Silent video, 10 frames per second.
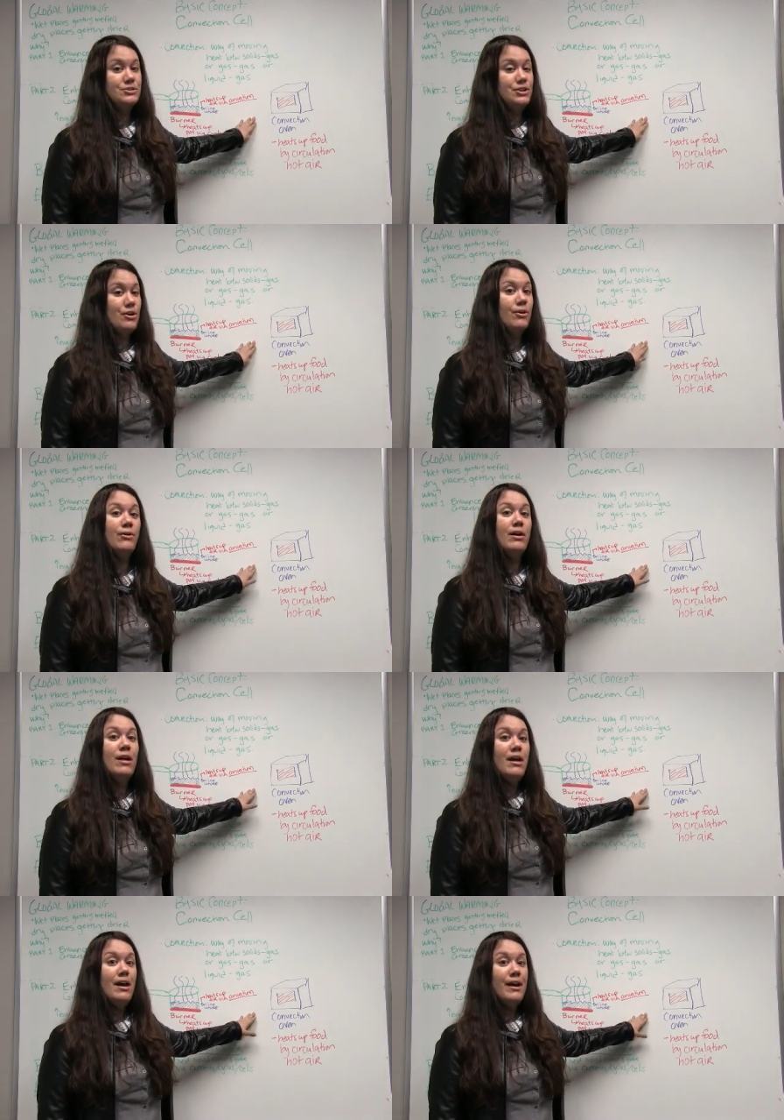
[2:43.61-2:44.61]
So
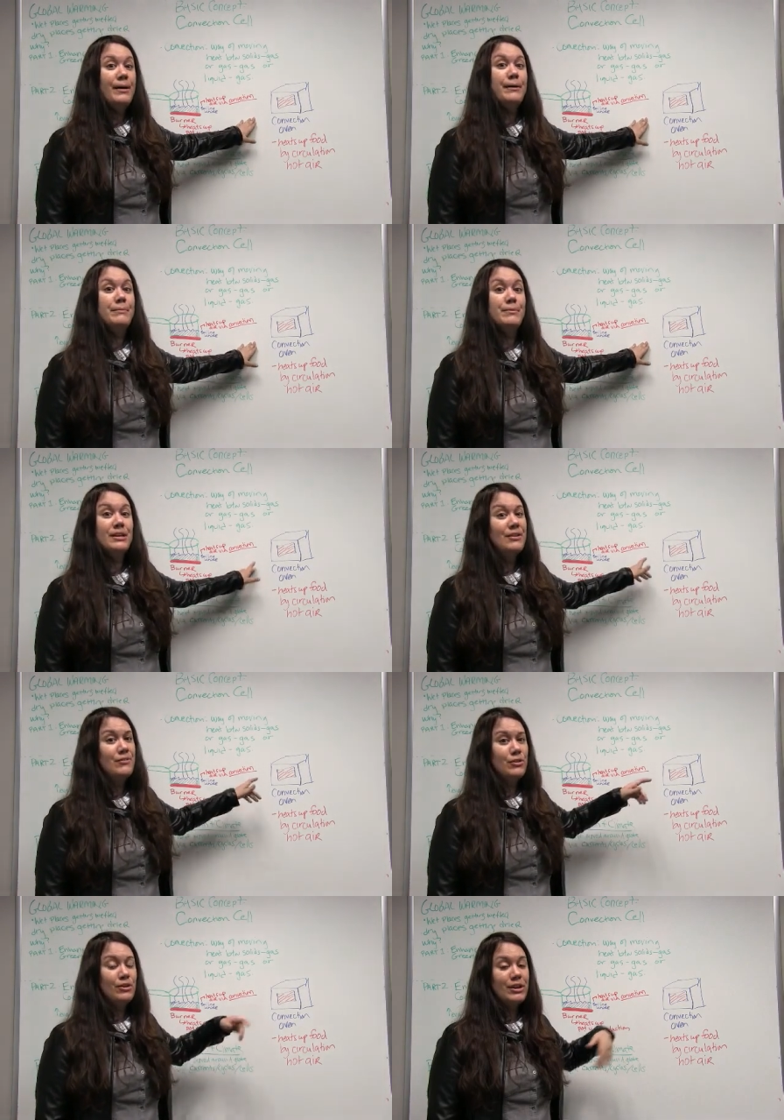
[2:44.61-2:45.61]

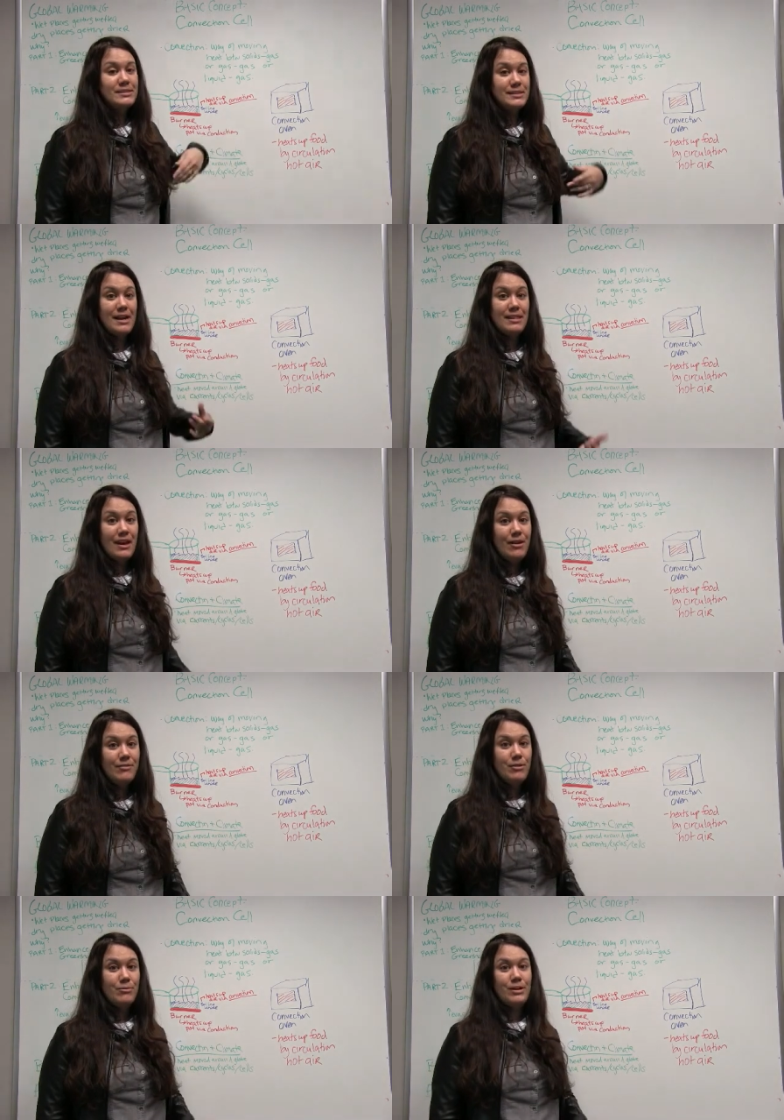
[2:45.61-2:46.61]
if you look inside the
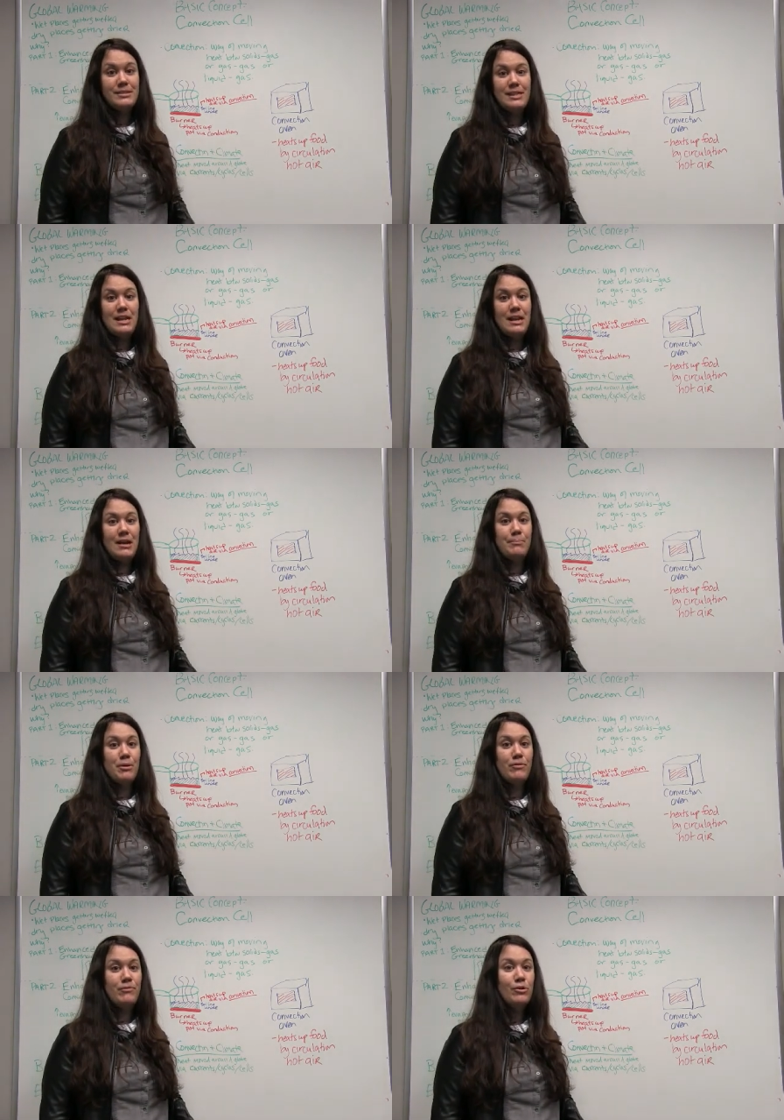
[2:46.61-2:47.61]
oven when it's heating up
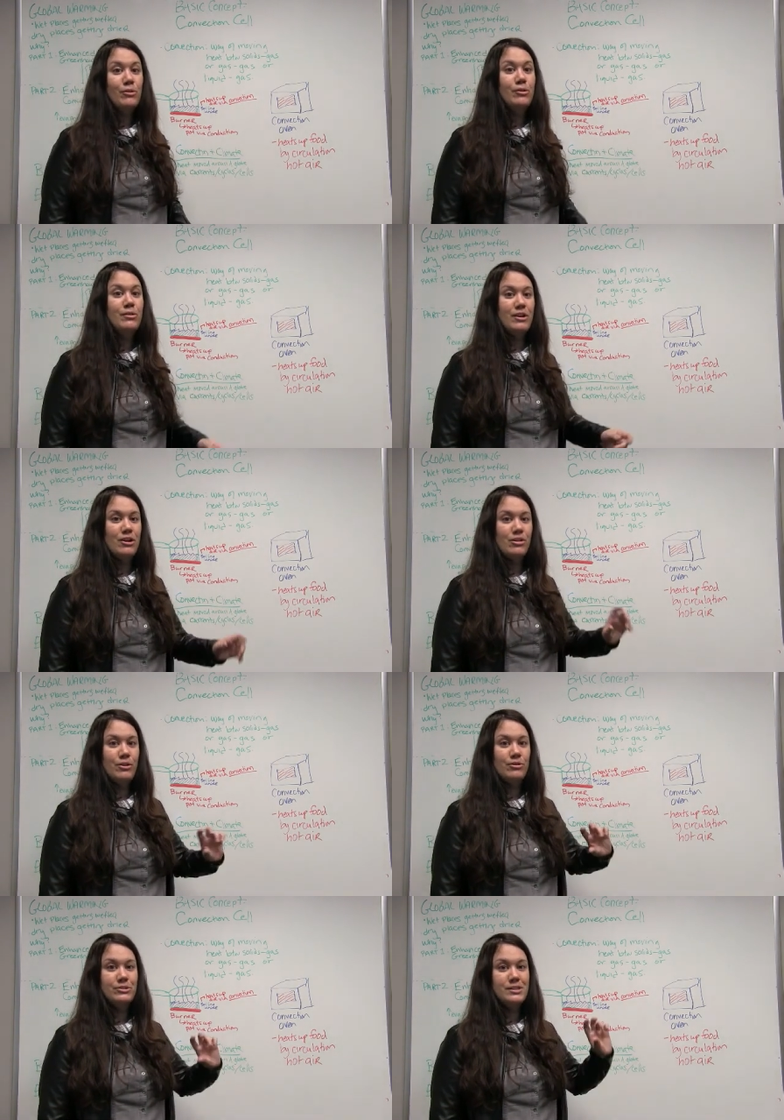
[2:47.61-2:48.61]
your food, there are
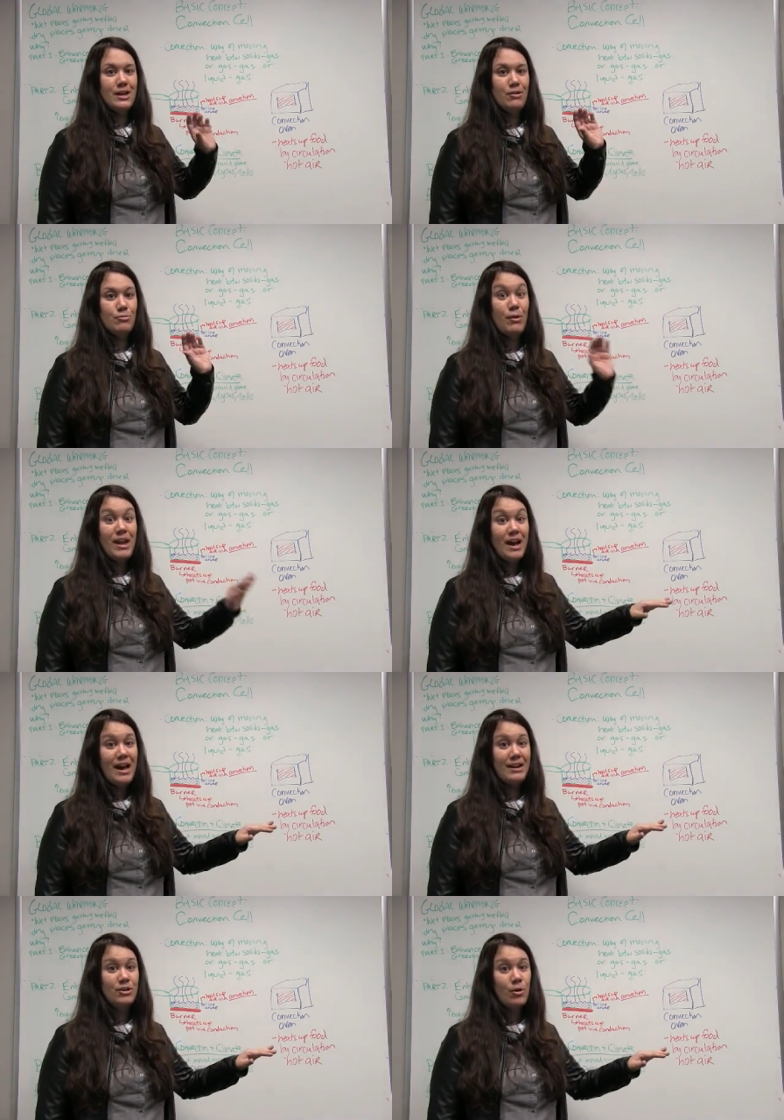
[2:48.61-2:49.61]
those red
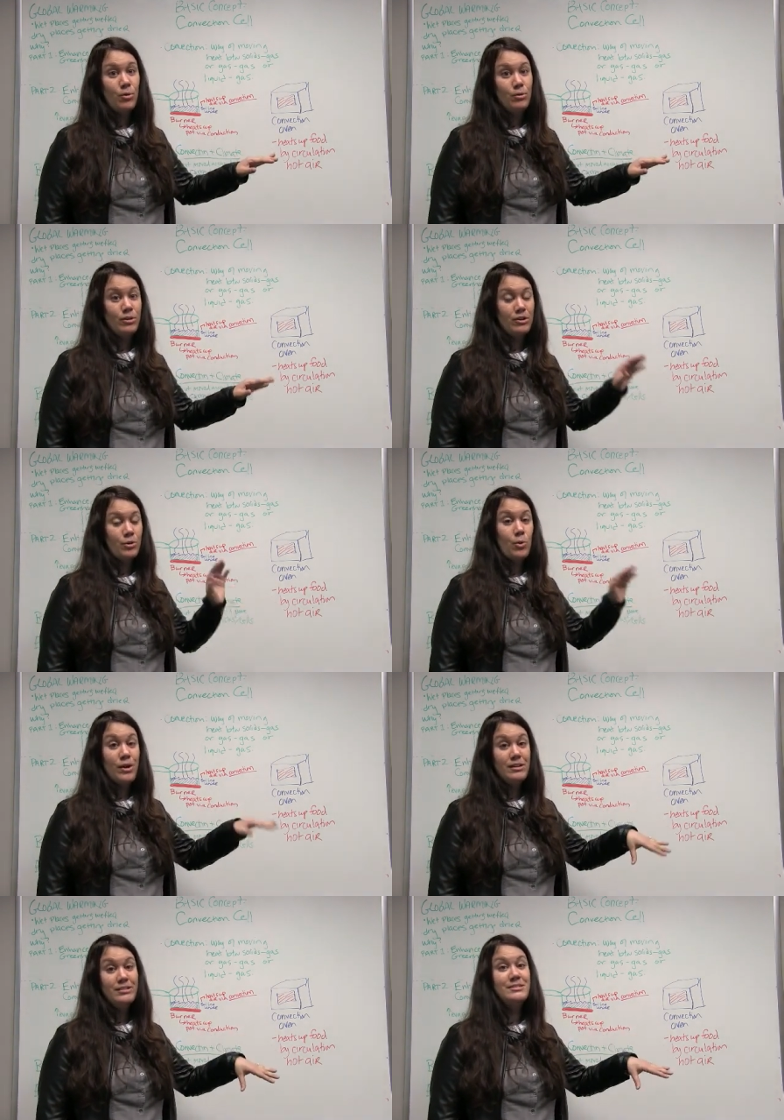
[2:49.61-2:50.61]
hot
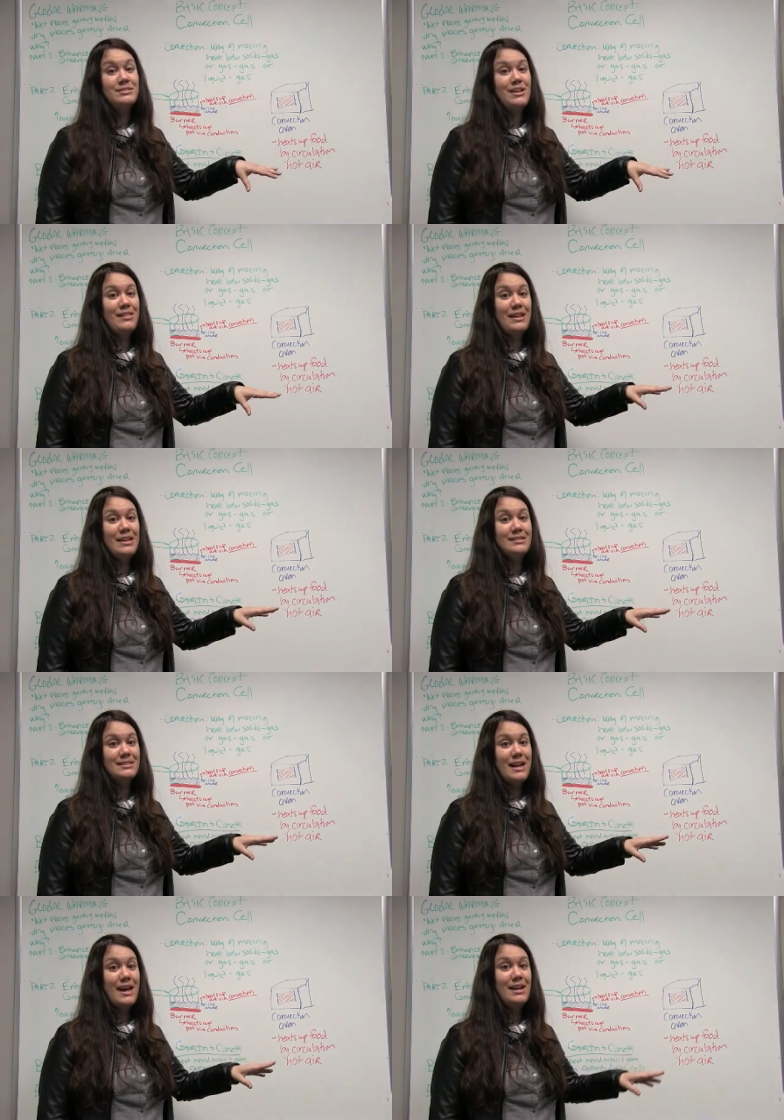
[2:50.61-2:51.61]
coils on the
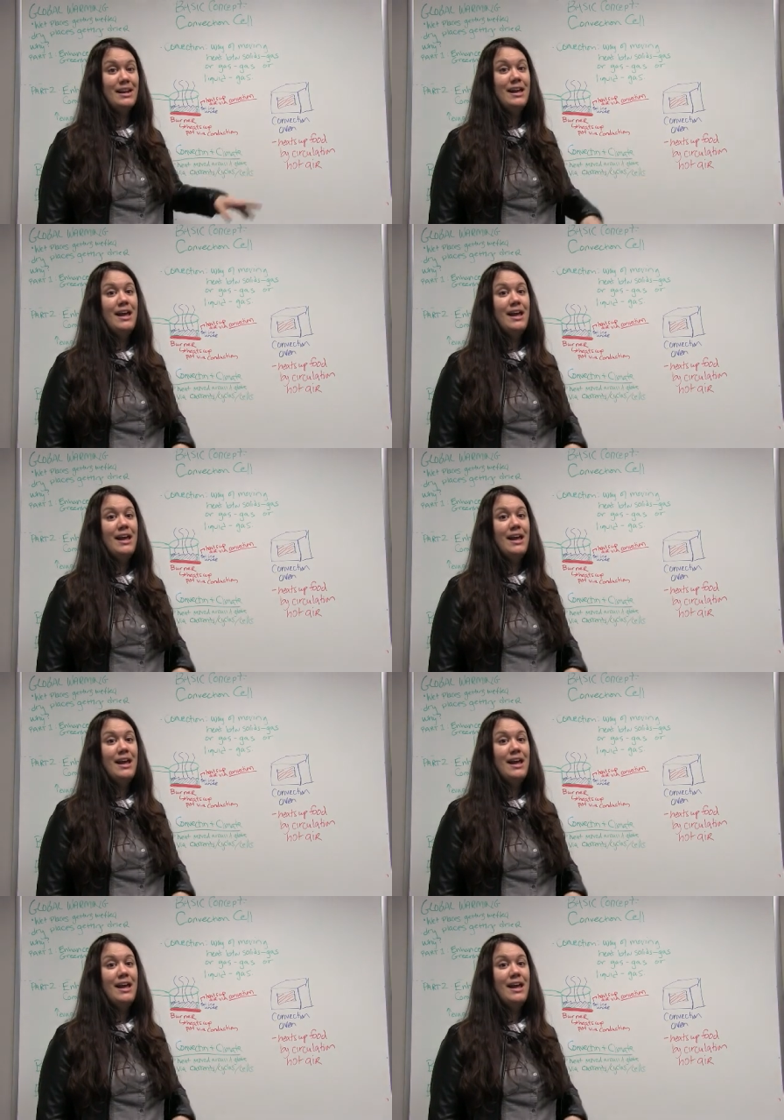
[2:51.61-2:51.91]
inside,